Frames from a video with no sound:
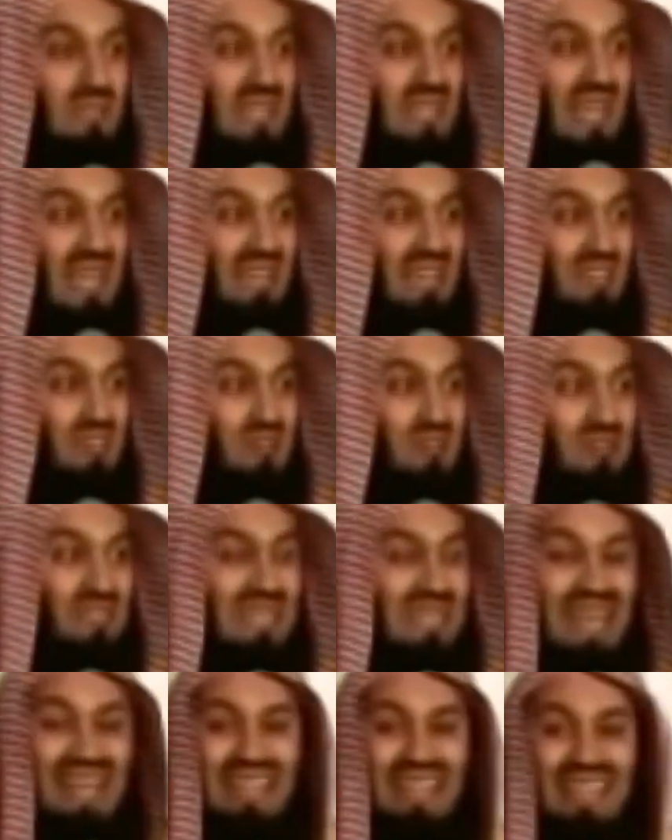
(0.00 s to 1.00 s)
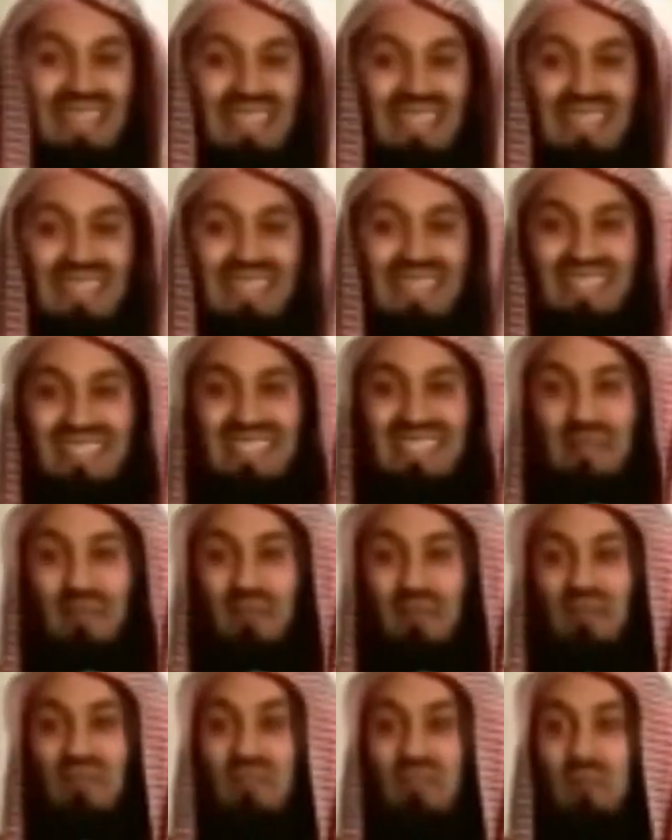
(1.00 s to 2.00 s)
began to gather
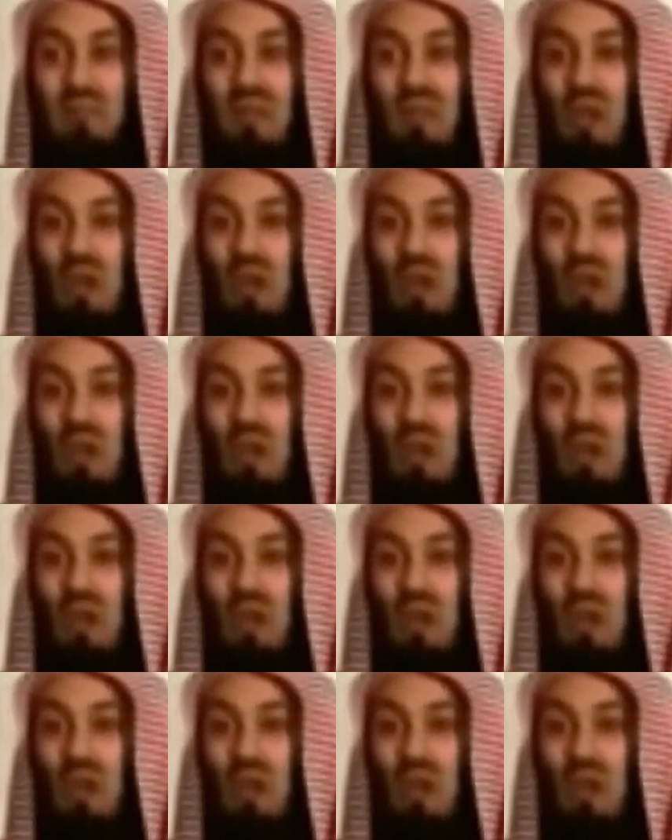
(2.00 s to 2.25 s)
some of the